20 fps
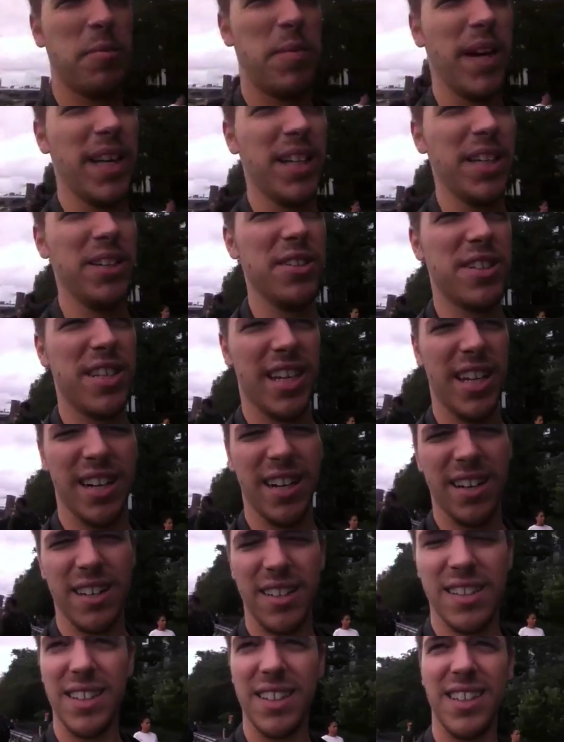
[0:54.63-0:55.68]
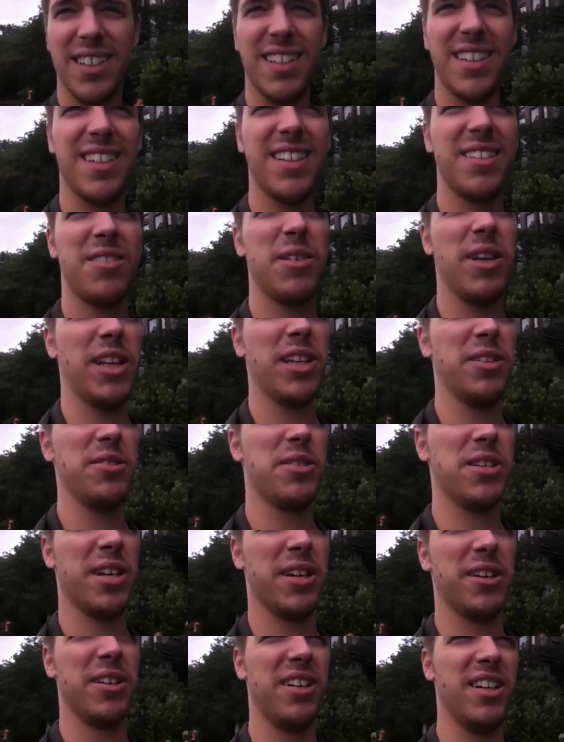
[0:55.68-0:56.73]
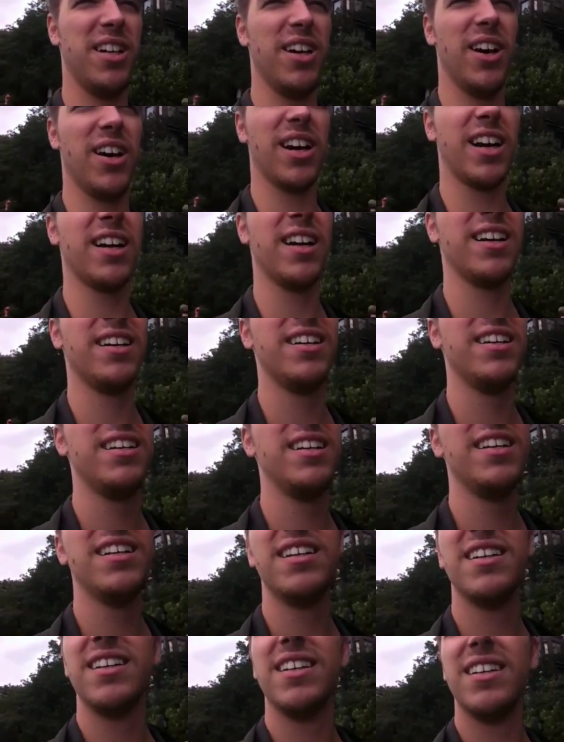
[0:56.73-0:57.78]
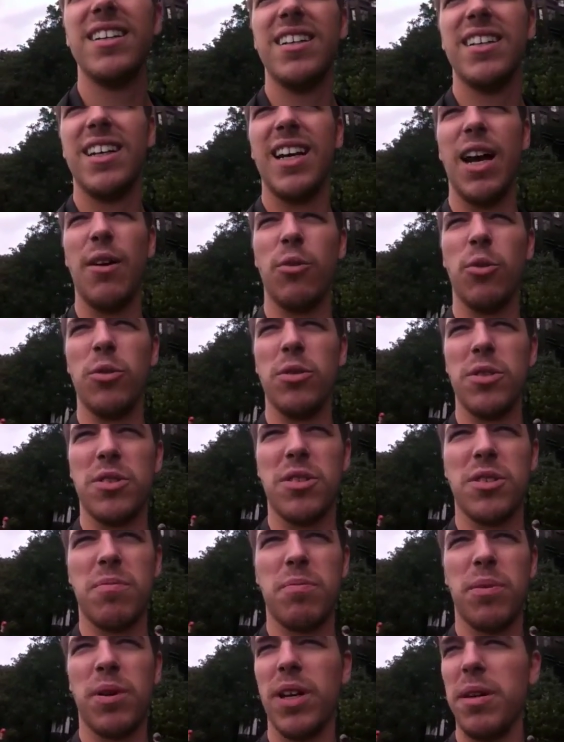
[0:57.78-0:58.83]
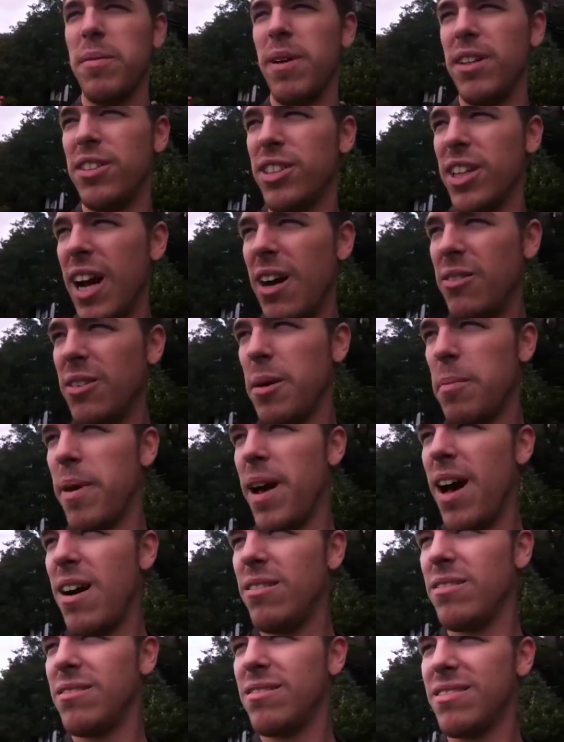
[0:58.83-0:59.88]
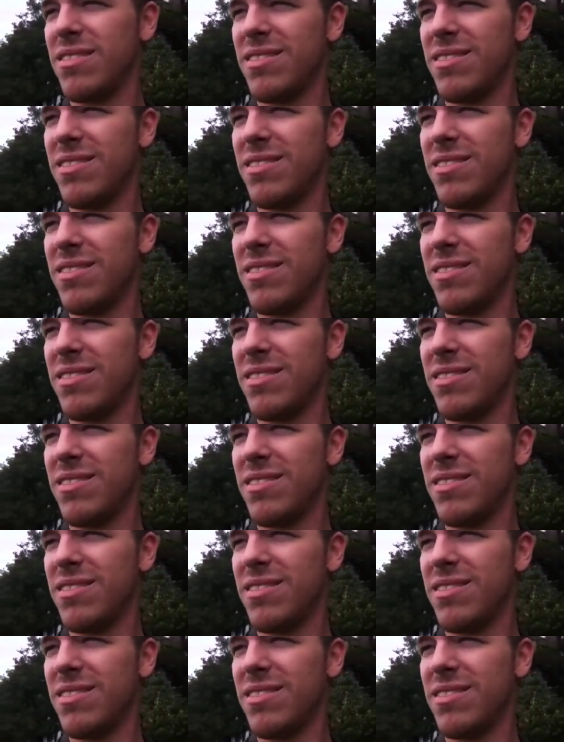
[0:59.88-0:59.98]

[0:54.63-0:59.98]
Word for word: big news here. Big news here in New York. Everyone's pretty much out and about,